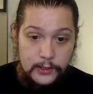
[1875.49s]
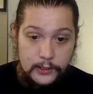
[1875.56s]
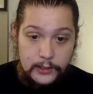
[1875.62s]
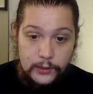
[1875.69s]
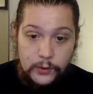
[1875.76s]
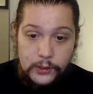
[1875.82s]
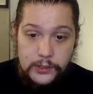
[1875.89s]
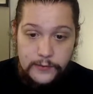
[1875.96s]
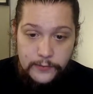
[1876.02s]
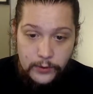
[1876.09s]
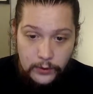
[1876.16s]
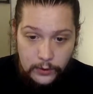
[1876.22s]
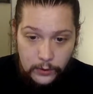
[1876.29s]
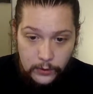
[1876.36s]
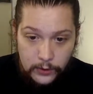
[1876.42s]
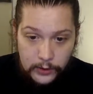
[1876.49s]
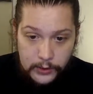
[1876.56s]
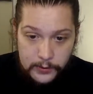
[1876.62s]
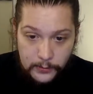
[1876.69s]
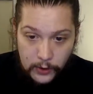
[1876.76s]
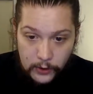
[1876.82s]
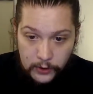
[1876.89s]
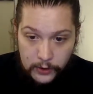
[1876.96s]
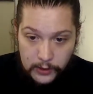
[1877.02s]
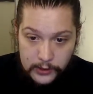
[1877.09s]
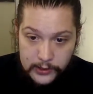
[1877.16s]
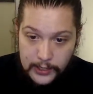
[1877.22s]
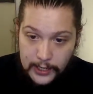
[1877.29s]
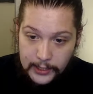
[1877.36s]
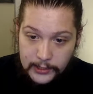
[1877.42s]
The noise of your lorry's motor
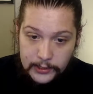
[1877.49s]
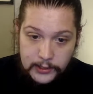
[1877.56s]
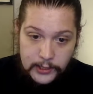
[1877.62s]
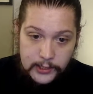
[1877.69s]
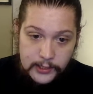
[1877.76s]
is kinder to